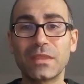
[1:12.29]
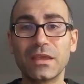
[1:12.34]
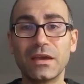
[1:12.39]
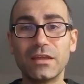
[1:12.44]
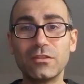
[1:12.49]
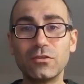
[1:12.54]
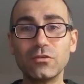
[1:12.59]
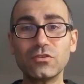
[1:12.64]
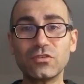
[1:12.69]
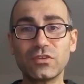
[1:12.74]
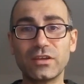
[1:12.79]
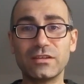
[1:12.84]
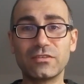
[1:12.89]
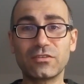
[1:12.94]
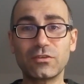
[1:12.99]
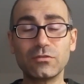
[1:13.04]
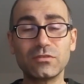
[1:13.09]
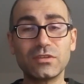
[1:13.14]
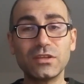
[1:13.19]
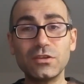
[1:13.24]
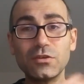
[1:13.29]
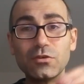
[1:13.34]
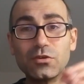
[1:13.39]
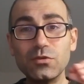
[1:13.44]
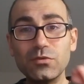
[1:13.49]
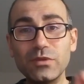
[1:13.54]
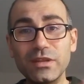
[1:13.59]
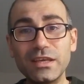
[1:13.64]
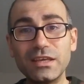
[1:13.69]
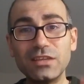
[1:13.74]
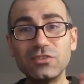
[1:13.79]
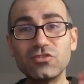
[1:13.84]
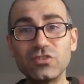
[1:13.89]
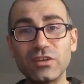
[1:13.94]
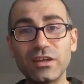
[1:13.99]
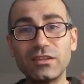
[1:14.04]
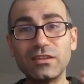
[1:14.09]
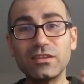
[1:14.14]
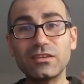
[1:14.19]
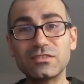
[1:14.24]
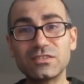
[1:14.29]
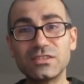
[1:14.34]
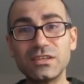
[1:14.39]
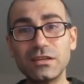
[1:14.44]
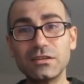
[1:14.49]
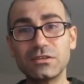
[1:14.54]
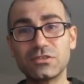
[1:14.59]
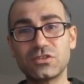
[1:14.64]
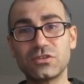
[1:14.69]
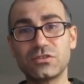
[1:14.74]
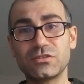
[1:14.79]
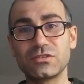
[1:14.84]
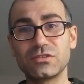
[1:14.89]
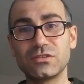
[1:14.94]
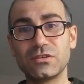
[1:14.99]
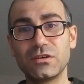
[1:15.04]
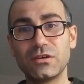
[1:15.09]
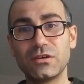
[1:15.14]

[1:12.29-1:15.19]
And those cells contain your unique genetic signatures,